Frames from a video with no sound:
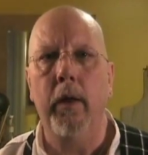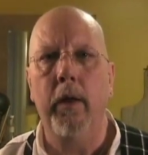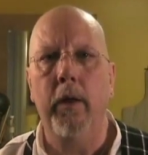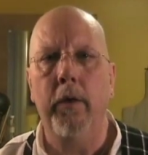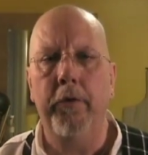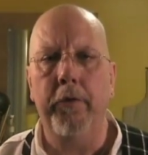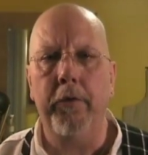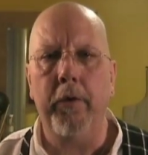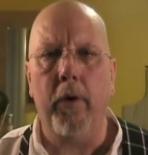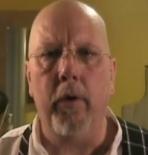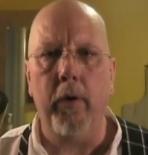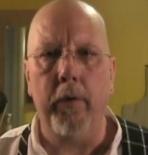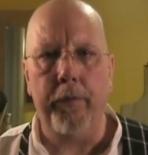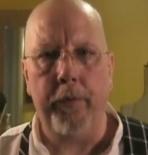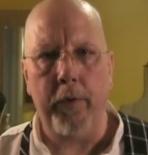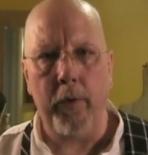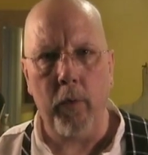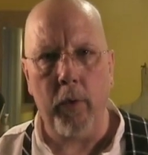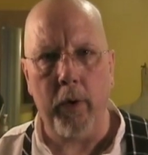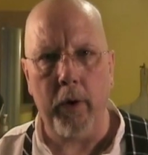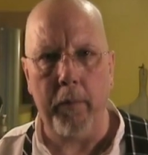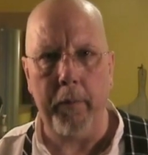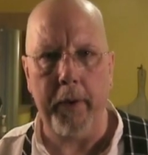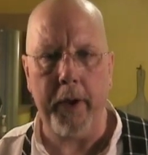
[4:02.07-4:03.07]
So if you
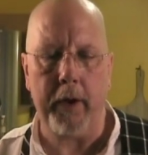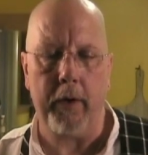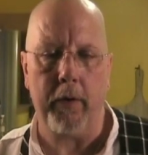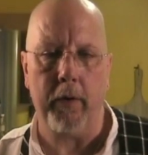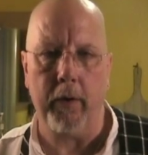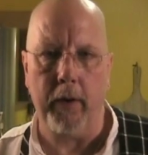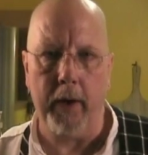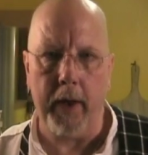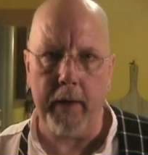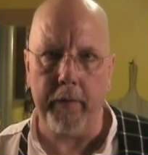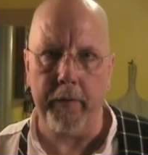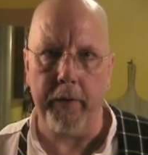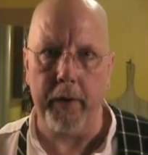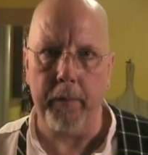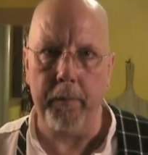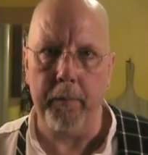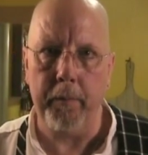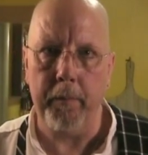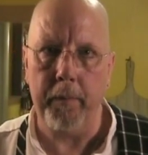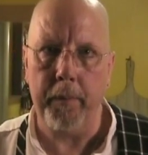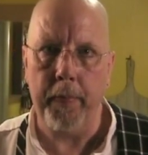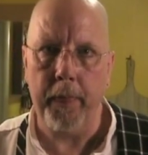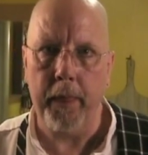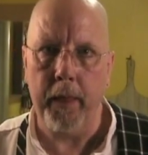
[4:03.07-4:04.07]
want to make your leaven
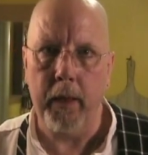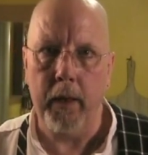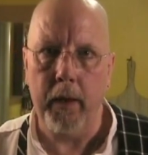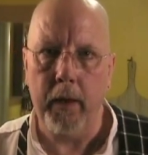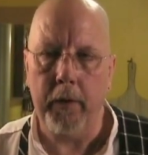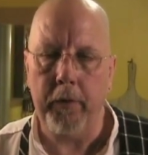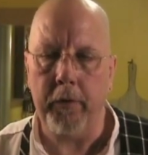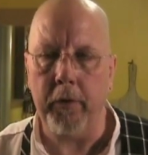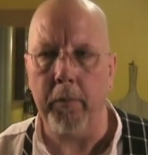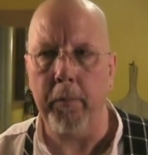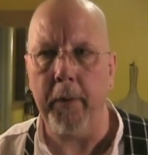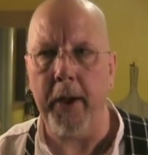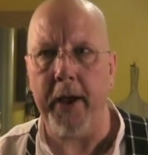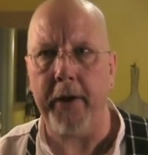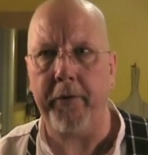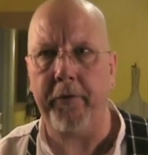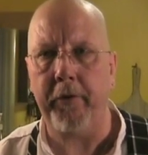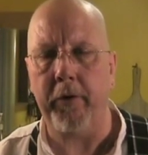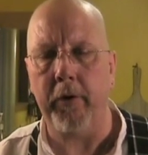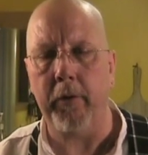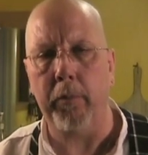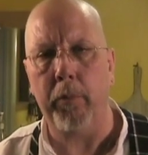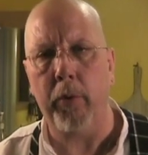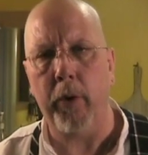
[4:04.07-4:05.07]
to
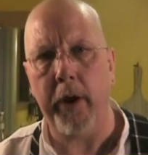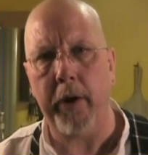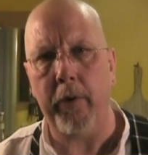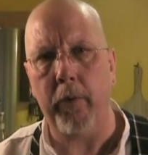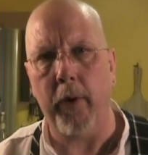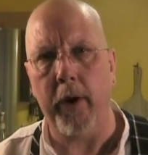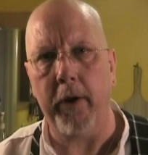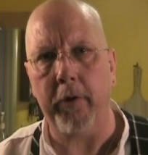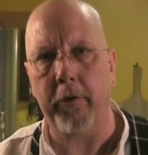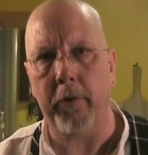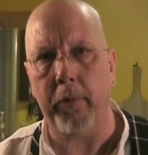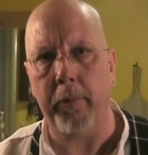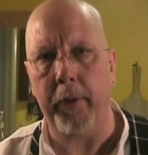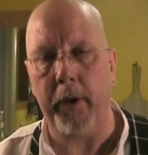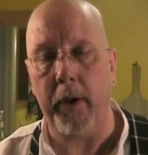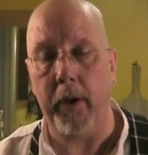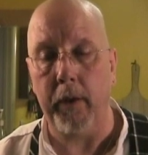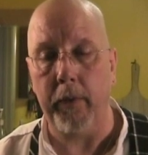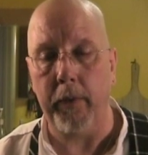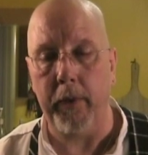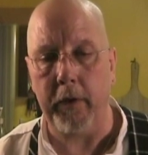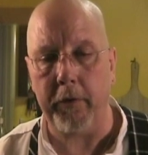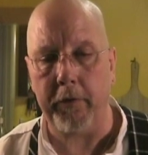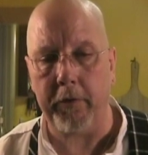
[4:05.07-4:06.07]
match your bread recipe,
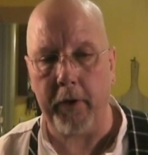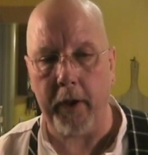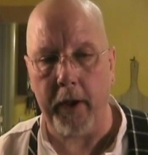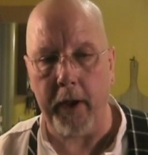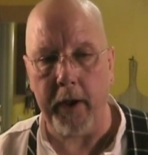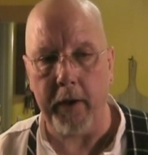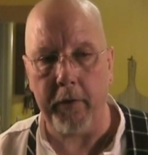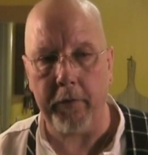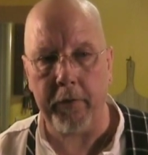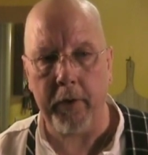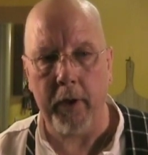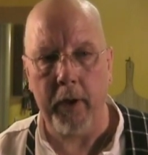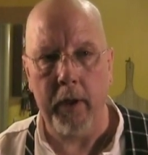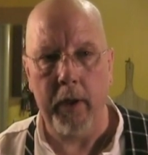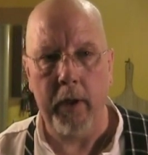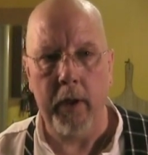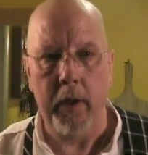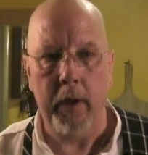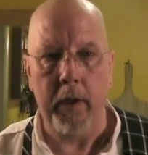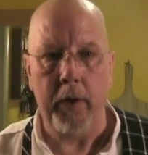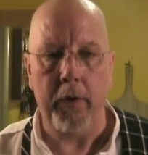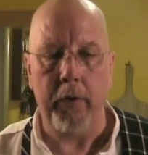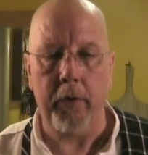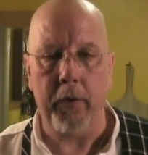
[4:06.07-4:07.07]
in this case,
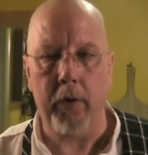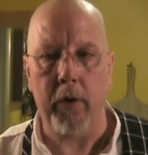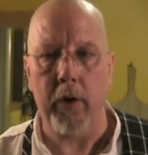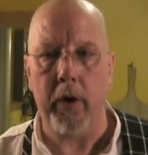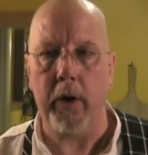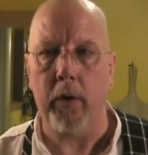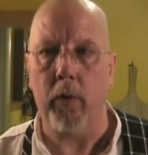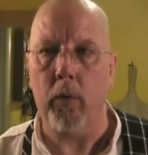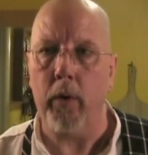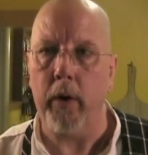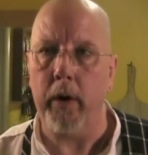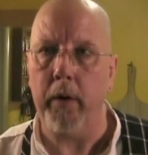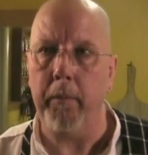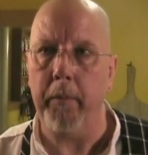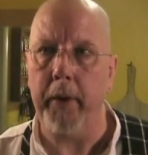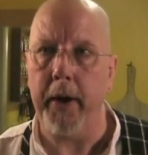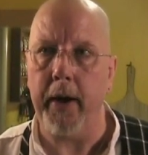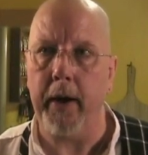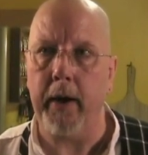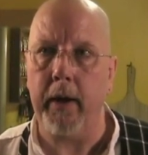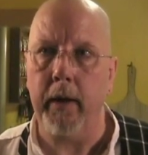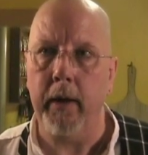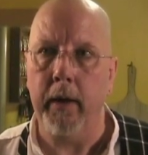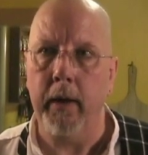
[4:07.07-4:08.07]
you're going to want to
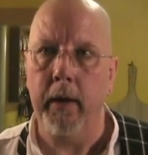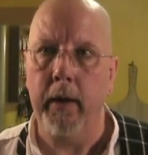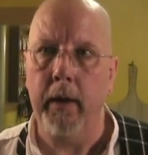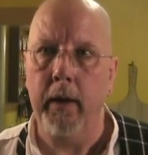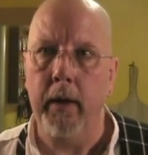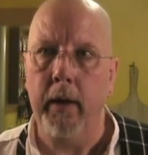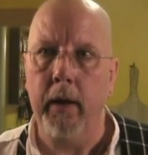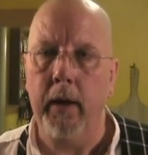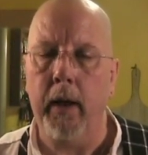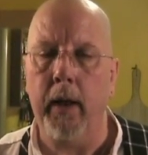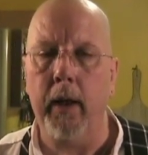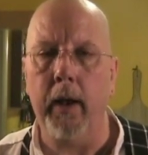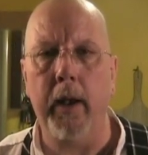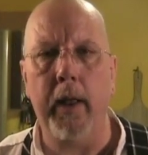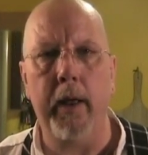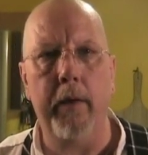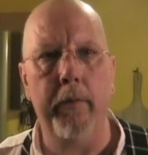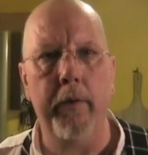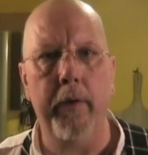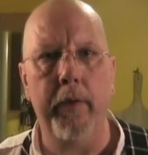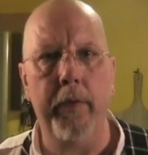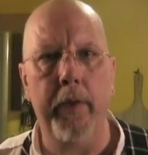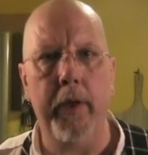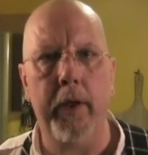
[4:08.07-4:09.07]
make a
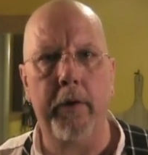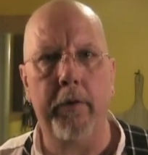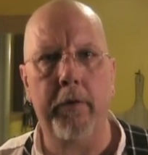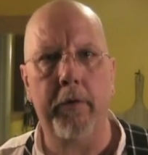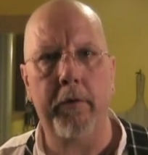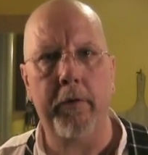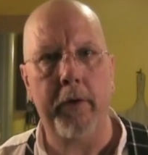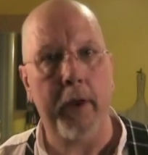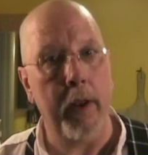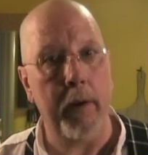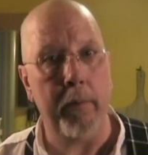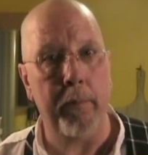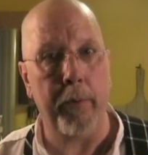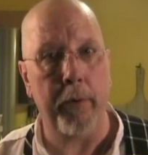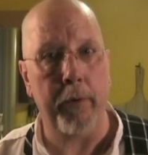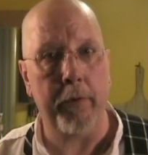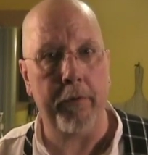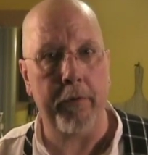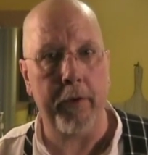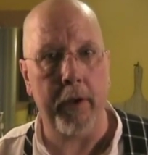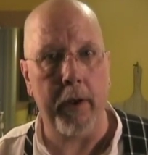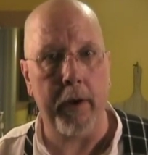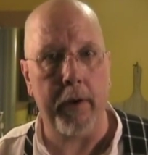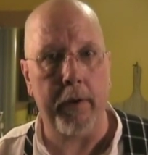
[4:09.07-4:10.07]
leaven that's
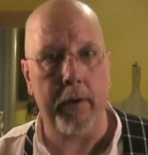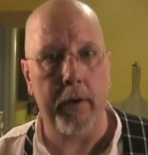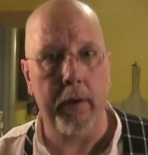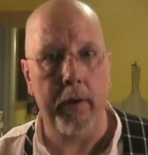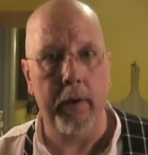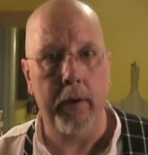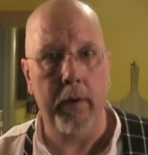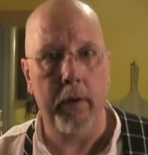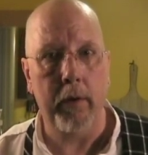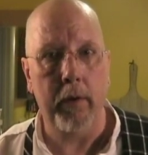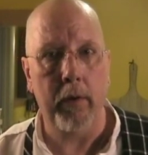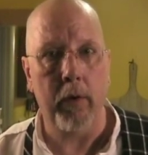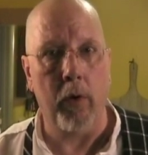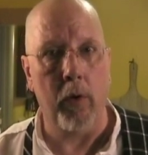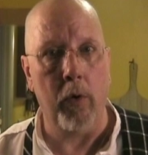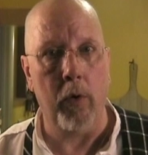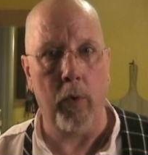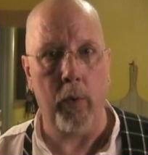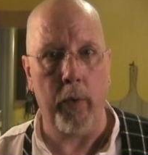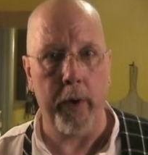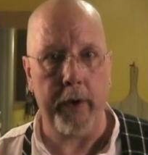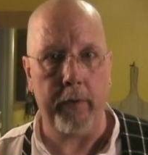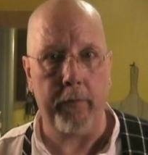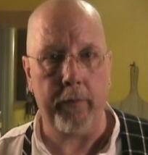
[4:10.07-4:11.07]
10% whole
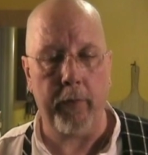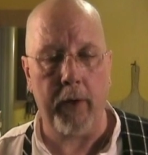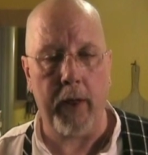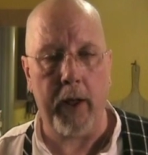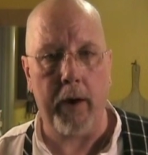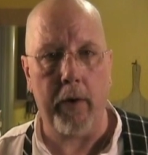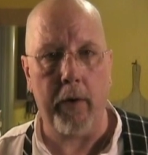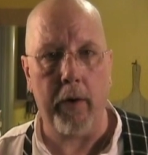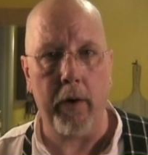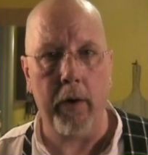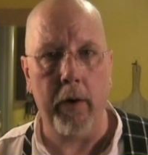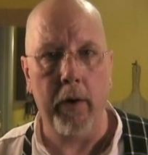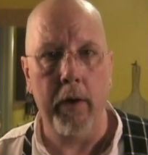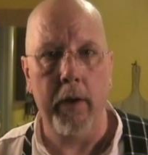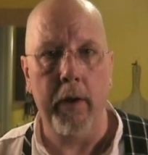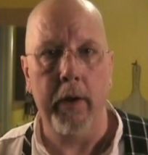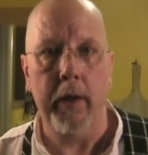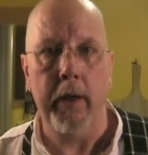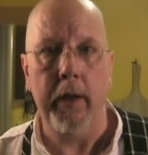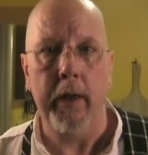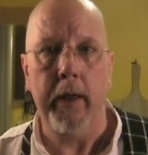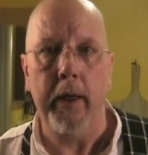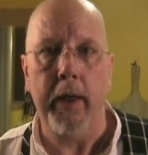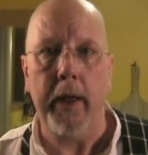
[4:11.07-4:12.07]
wheat flour
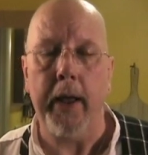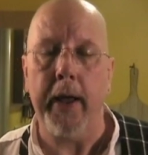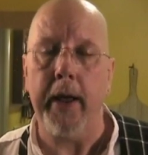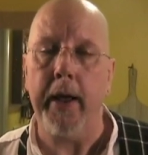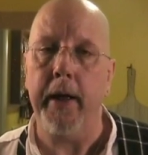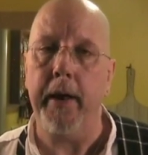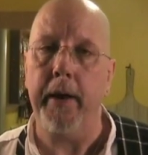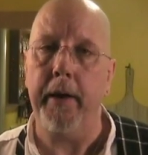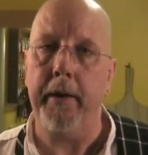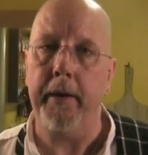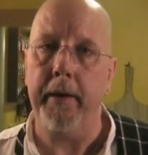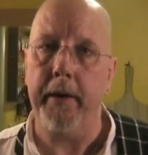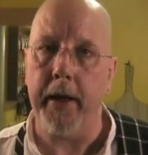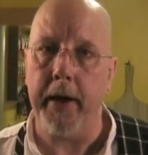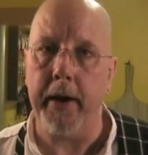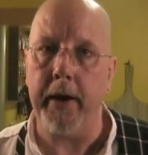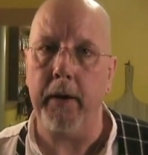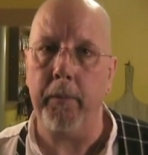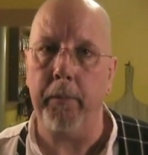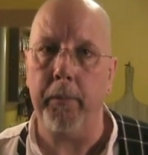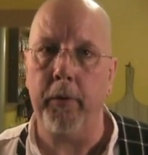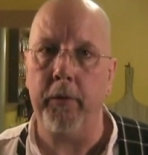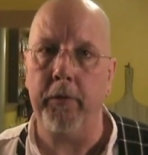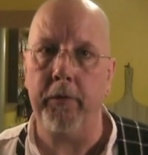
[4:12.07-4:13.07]
and
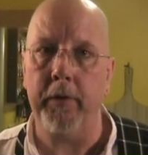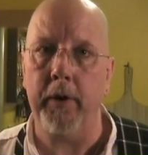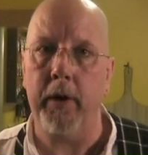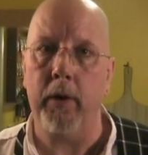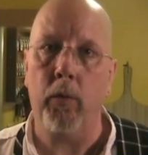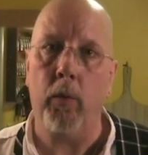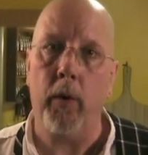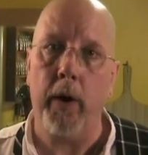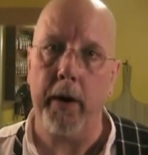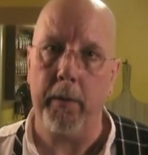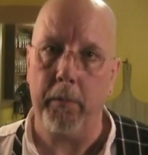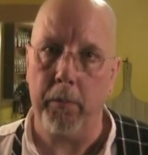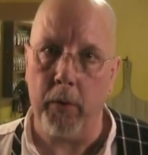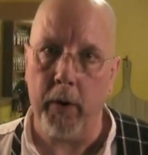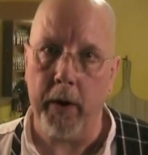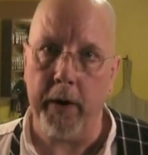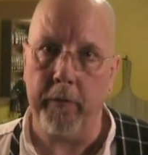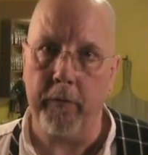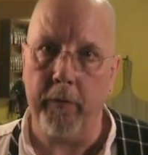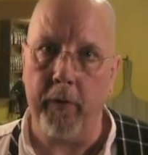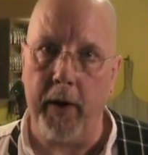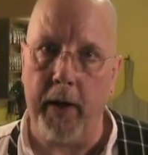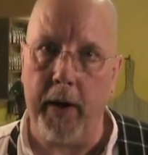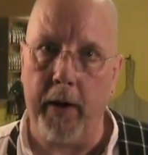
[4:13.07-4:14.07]
90% white
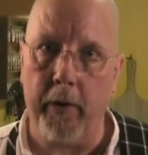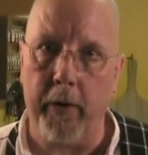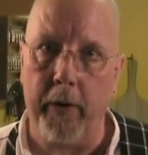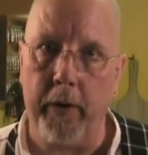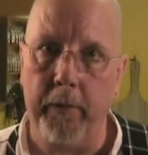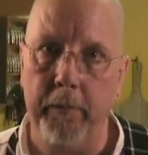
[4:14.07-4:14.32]
bread flour.